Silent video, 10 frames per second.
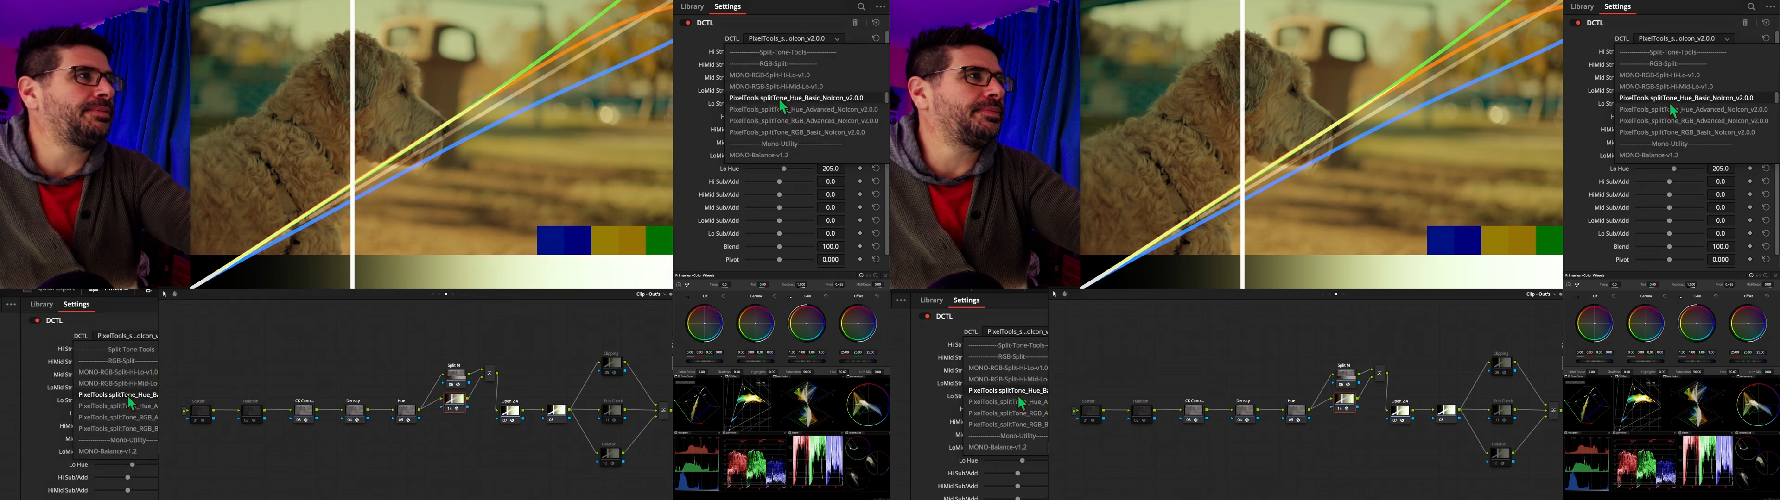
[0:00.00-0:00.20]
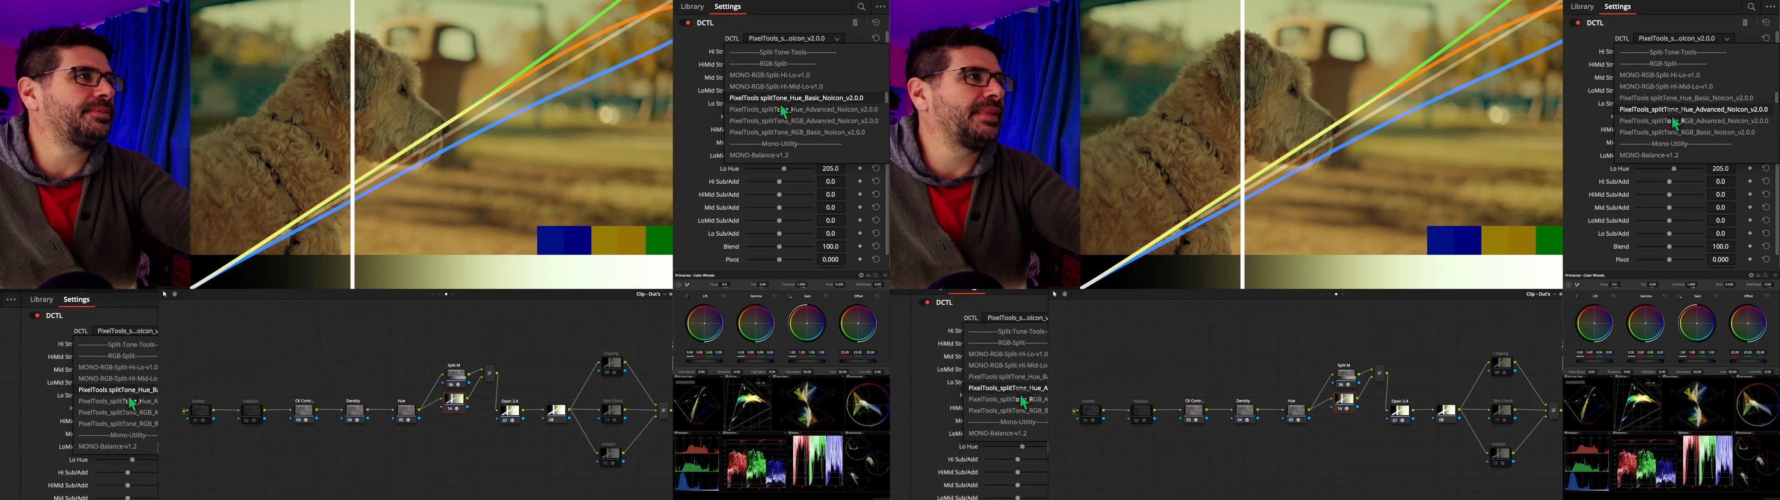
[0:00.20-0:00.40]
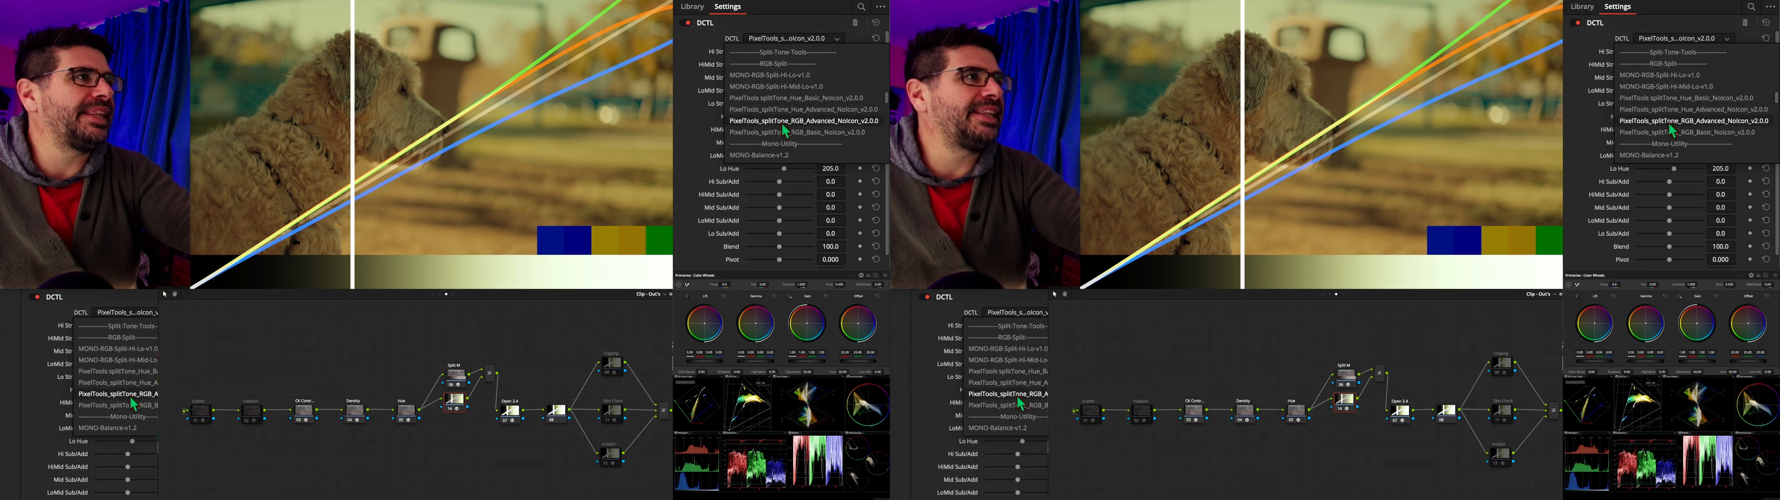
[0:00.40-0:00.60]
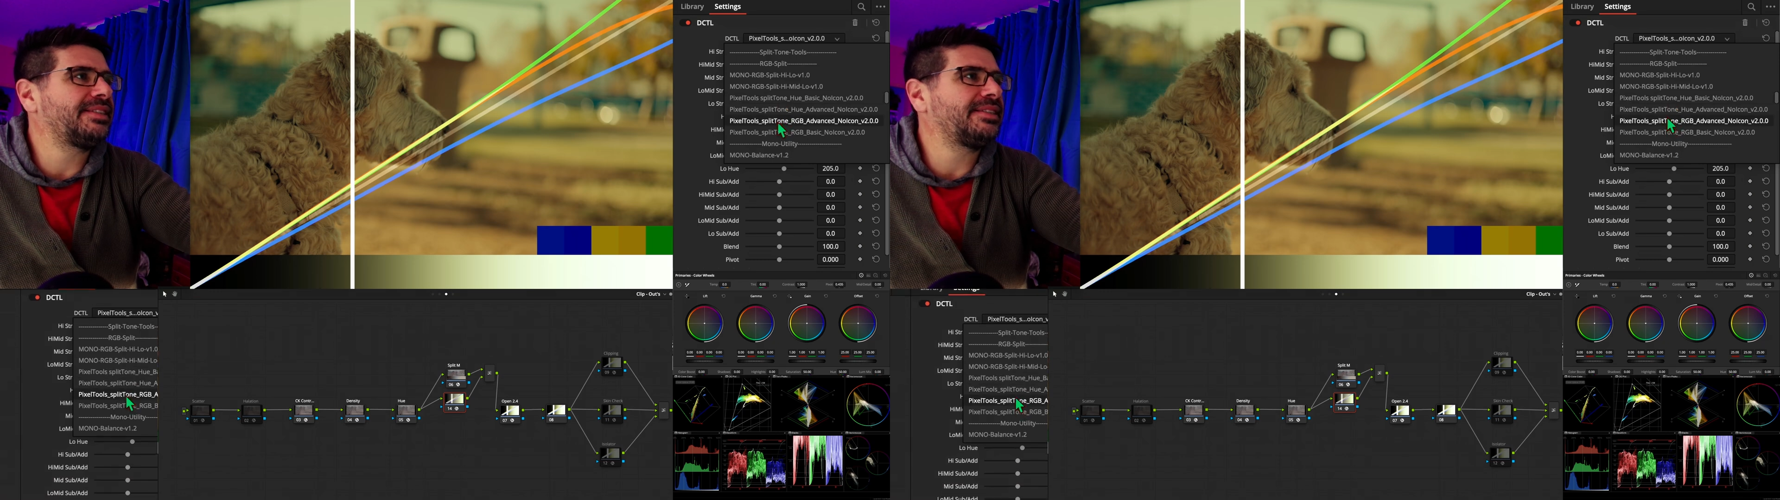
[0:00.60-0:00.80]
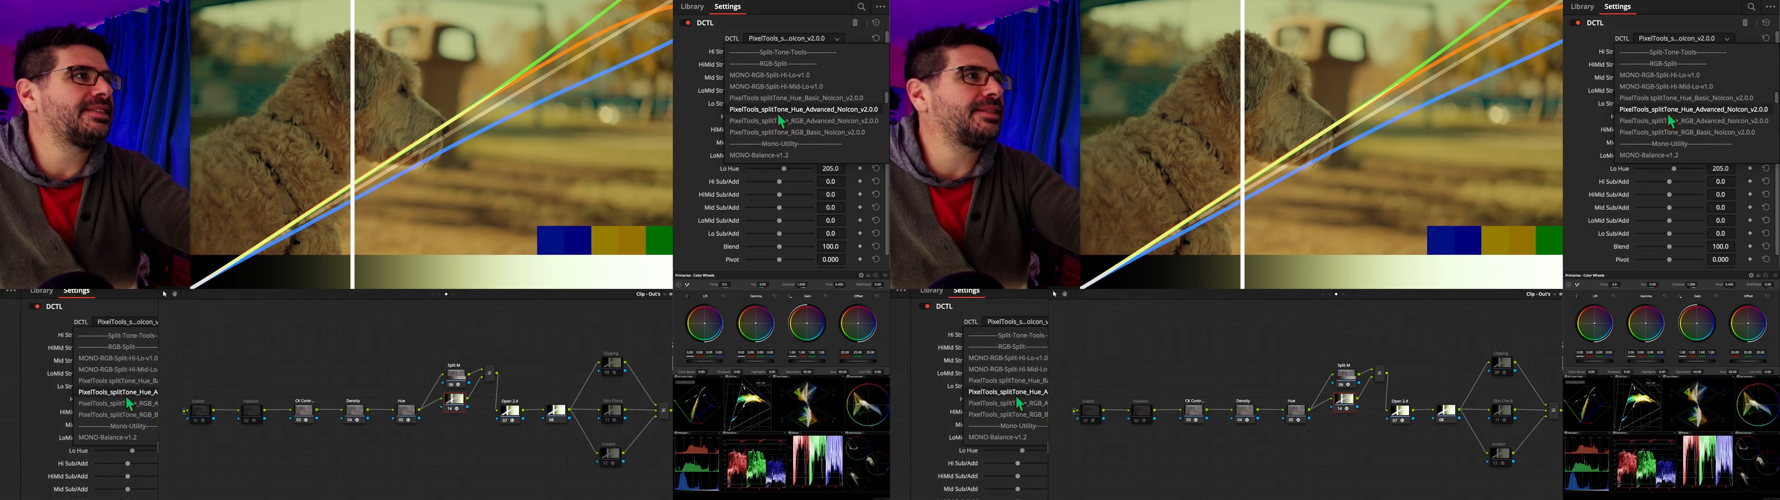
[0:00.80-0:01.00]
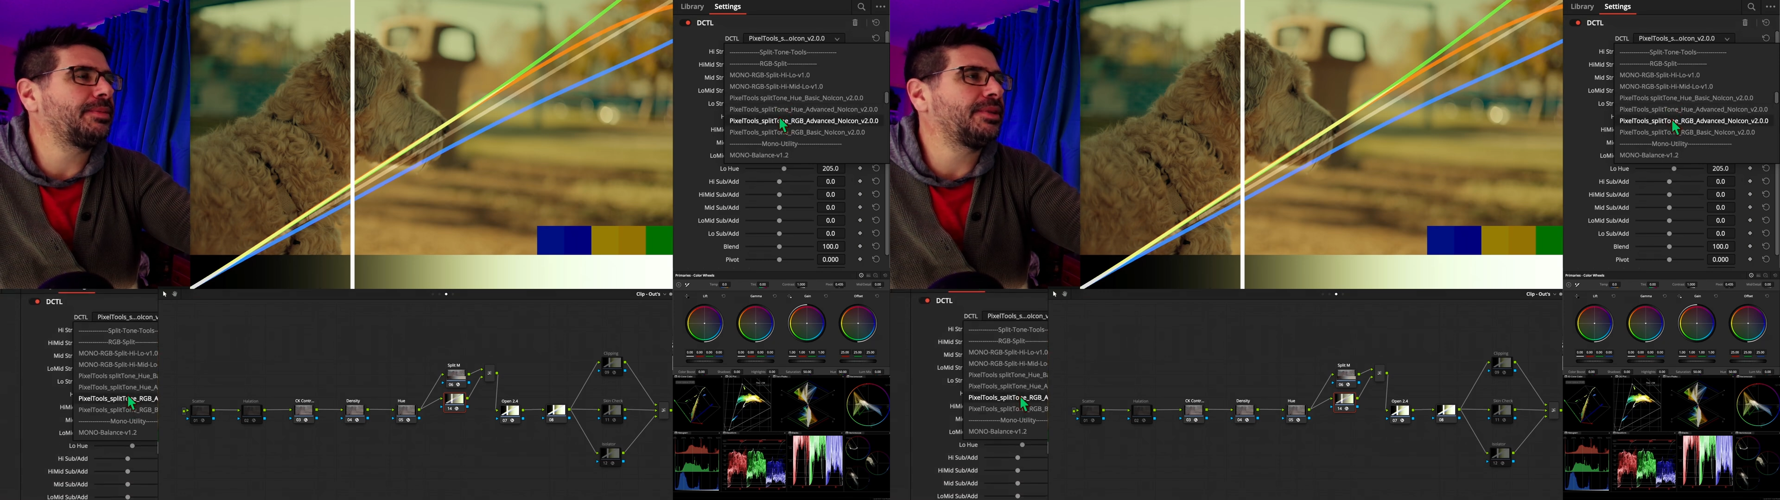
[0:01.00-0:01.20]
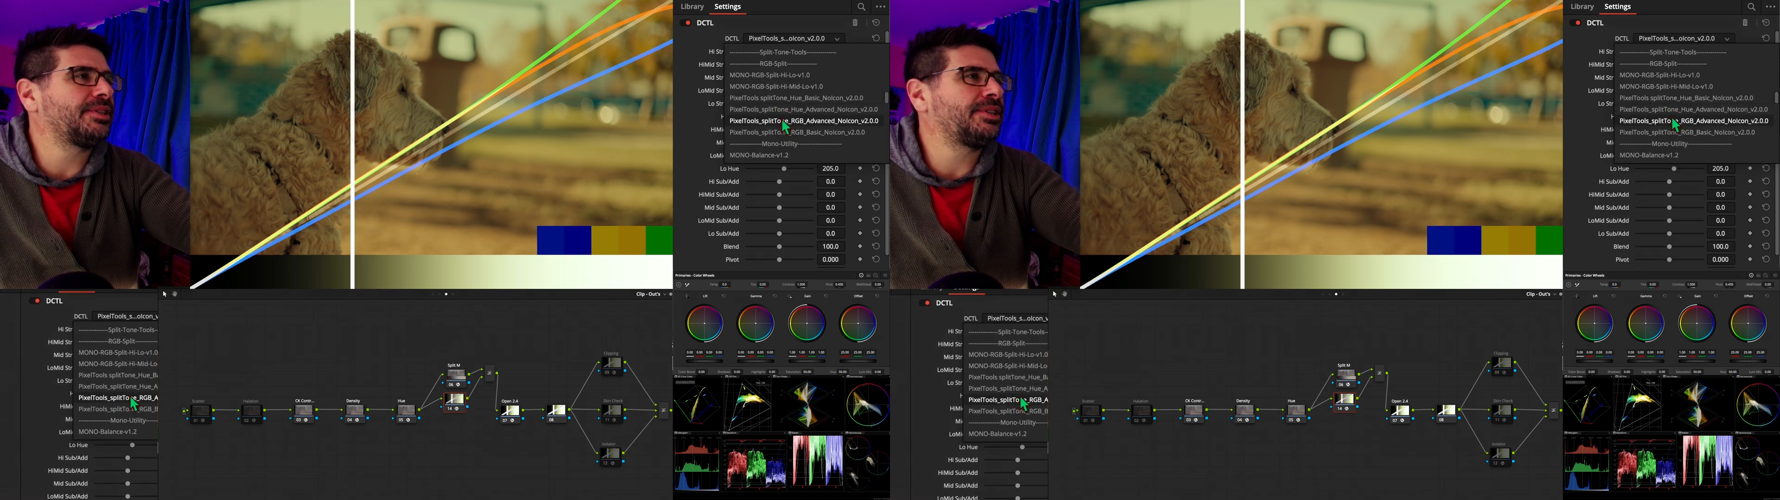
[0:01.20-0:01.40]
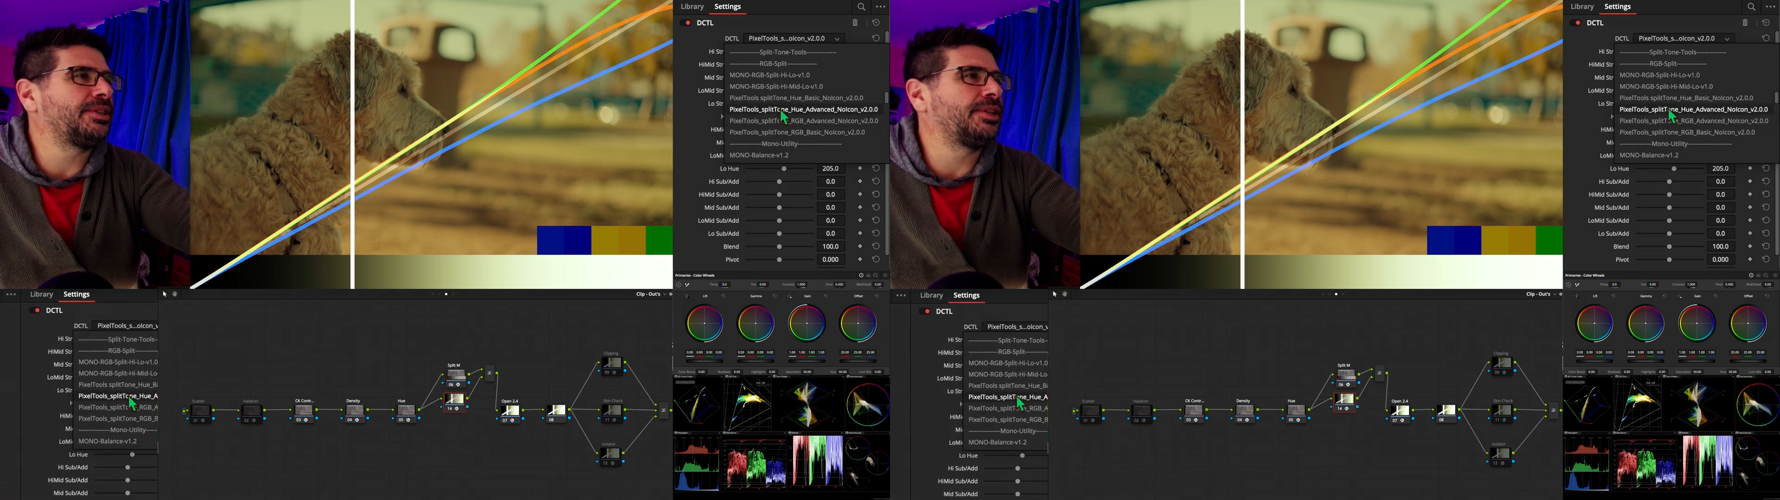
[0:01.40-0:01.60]
this is similar
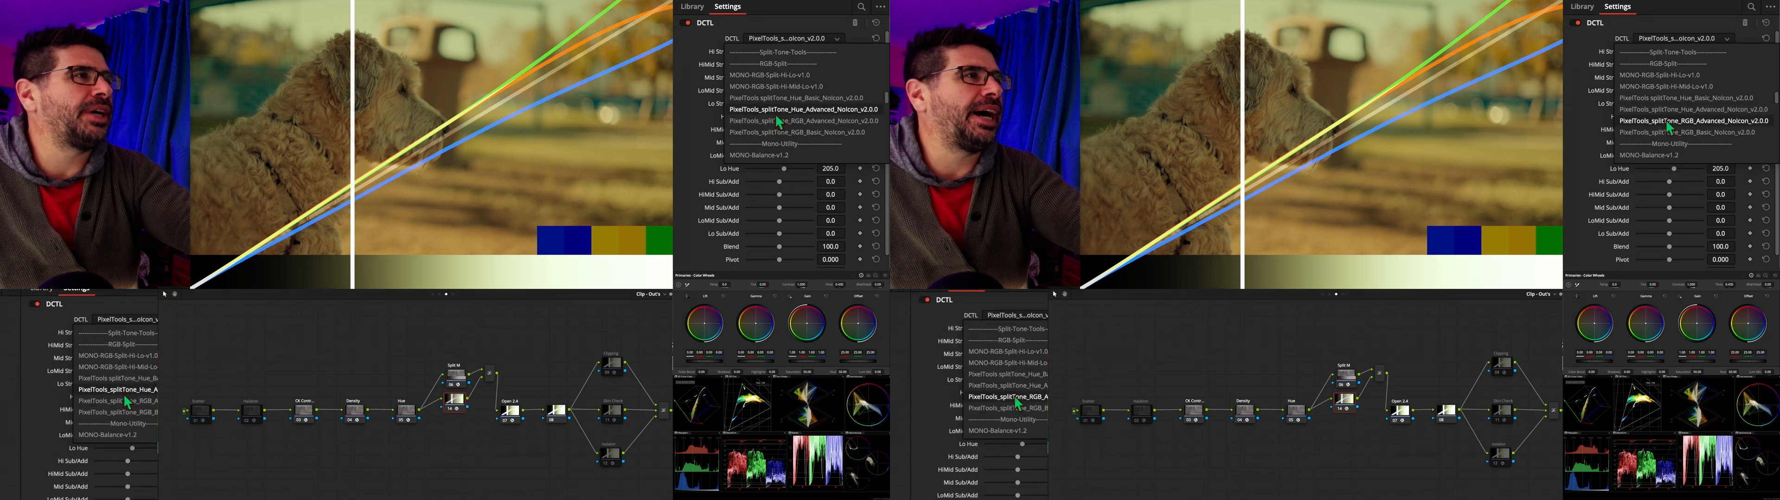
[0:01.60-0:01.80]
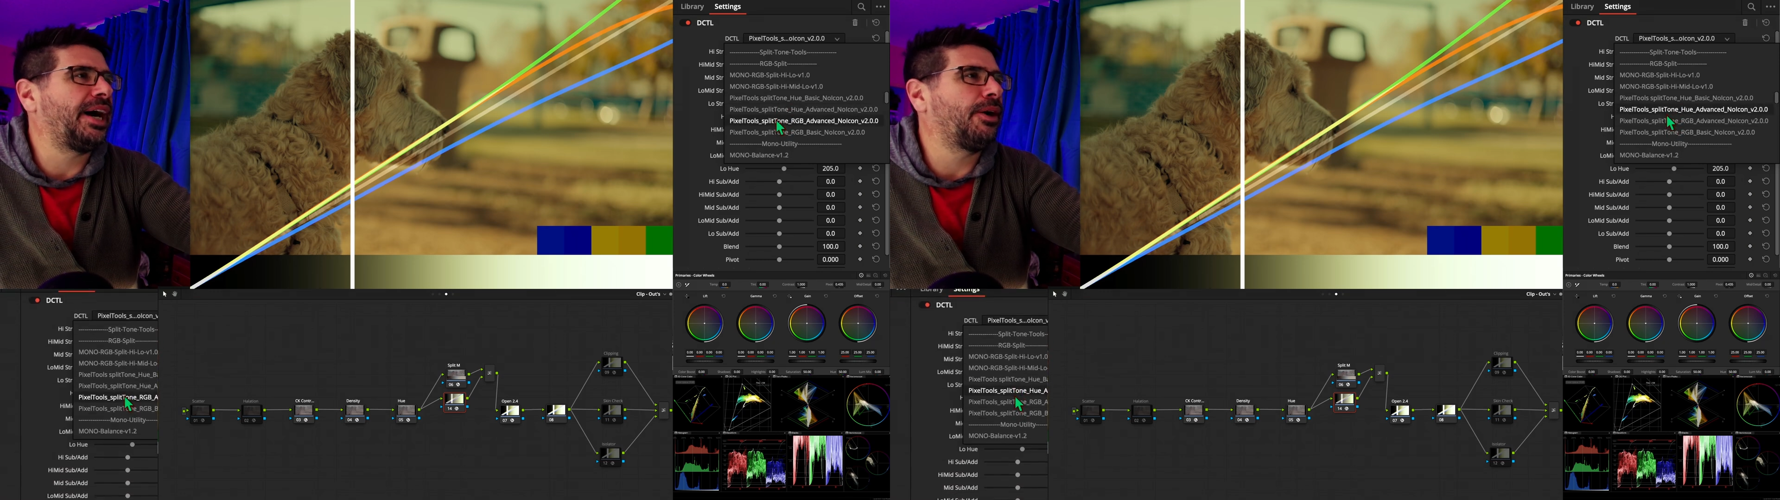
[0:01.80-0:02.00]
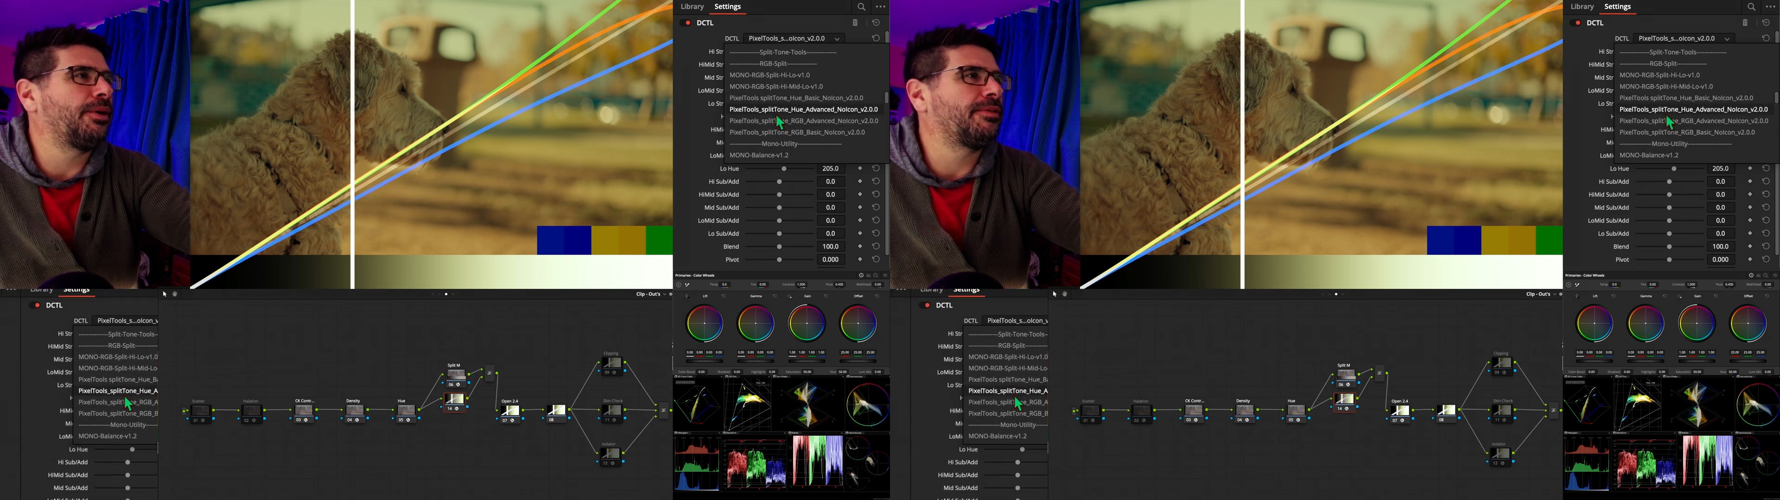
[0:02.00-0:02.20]
to how